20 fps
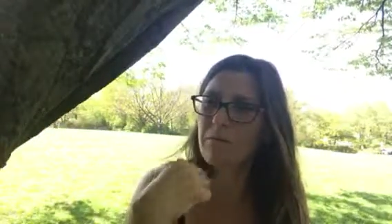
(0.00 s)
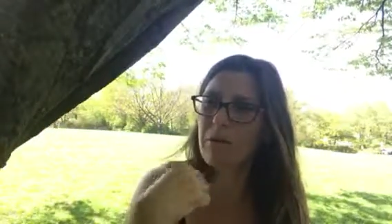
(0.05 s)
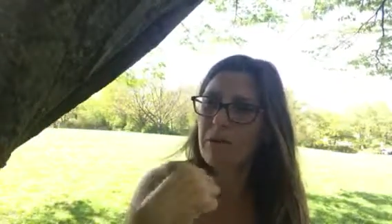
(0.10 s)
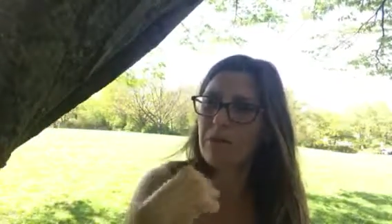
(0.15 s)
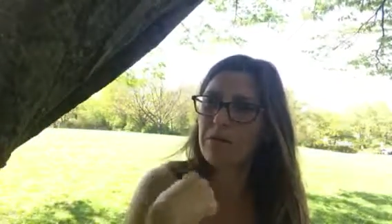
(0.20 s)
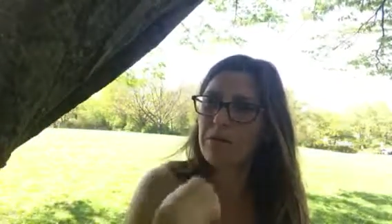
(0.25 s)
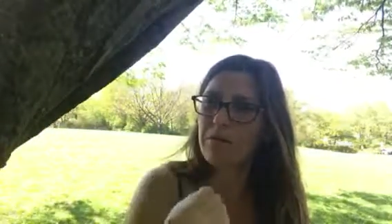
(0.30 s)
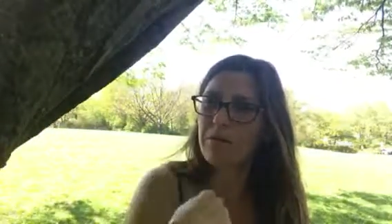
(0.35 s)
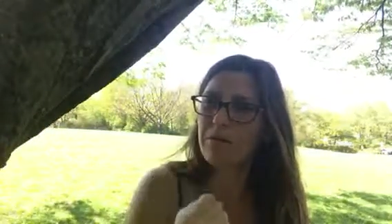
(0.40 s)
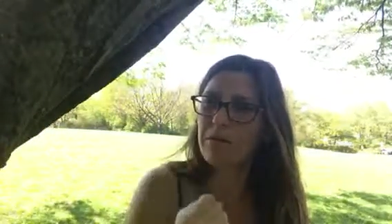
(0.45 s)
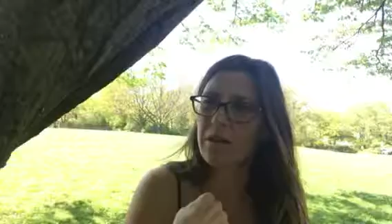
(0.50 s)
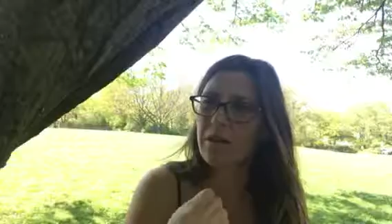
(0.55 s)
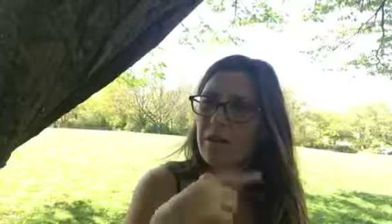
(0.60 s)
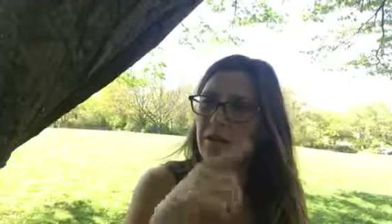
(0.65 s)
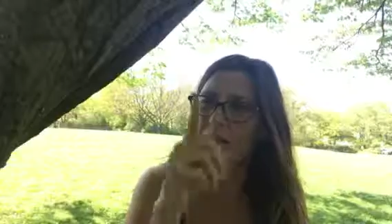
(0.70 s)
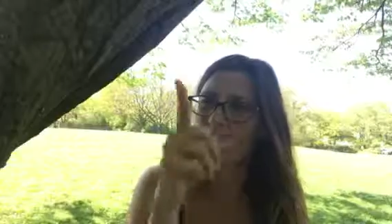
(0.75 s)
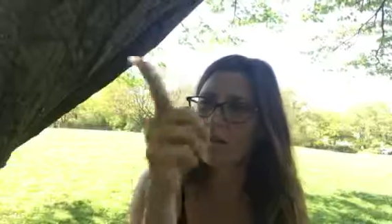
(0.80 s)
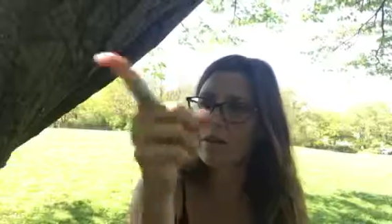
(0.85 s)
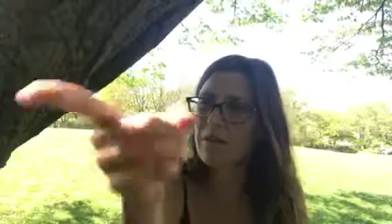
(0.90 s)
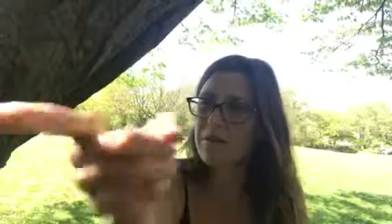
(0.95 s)
while you're
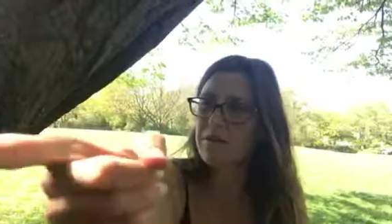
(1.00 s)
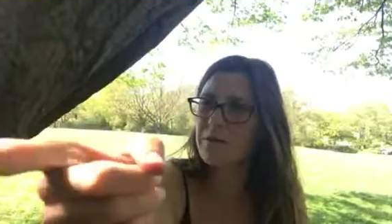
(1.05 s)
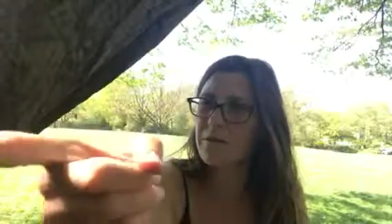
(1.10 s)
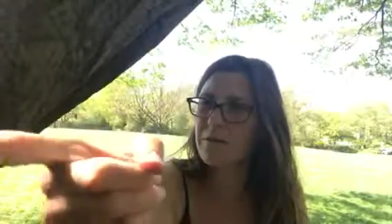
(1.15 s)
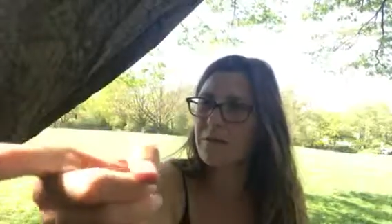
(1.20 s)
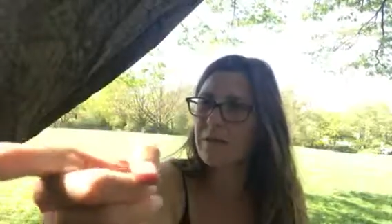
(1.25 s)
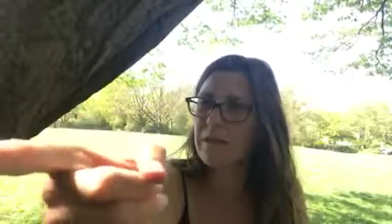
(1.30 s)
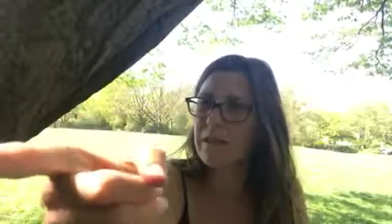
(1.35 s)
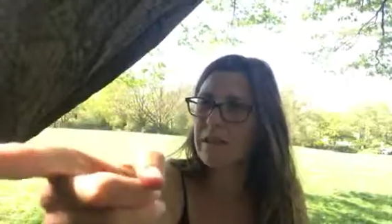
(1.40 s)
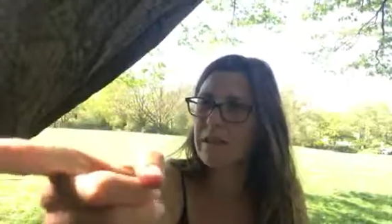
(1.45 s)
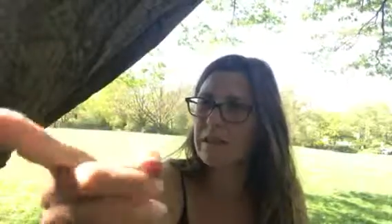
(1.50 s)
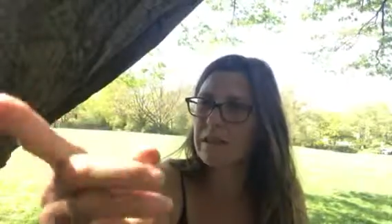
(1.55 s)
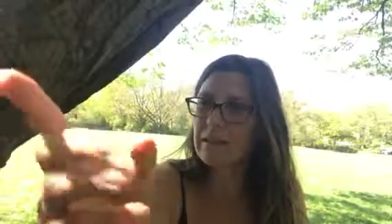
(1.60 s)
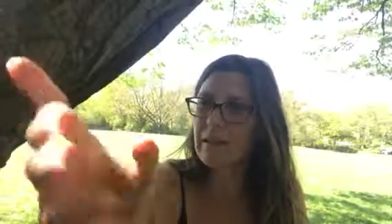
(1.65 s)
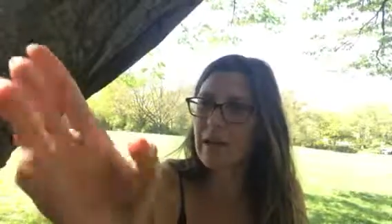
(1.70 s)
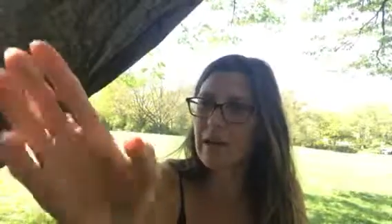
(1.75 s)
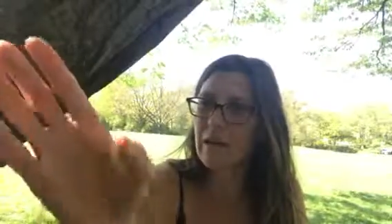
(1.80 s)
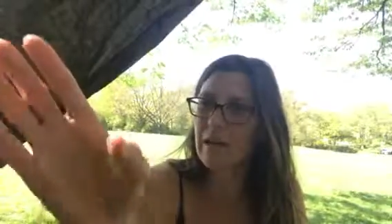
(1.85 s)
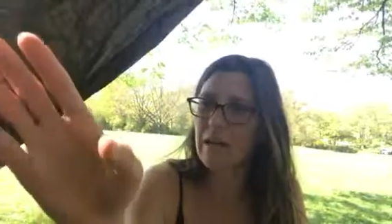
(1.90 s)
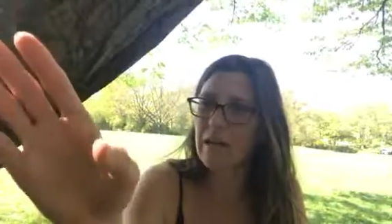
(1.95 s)
here and also looking at
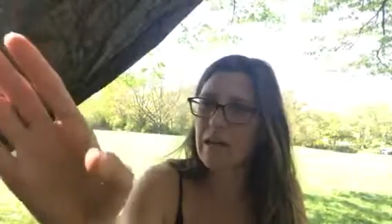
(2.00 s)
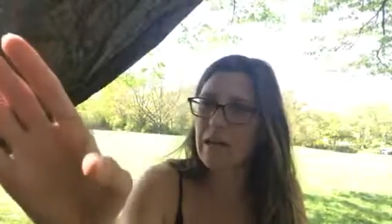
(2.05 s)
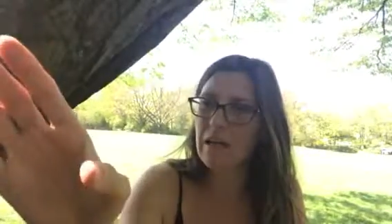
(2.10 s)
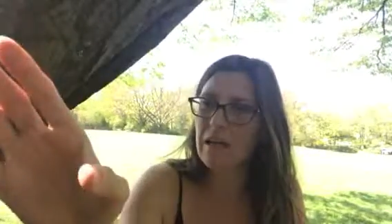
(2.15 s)
that.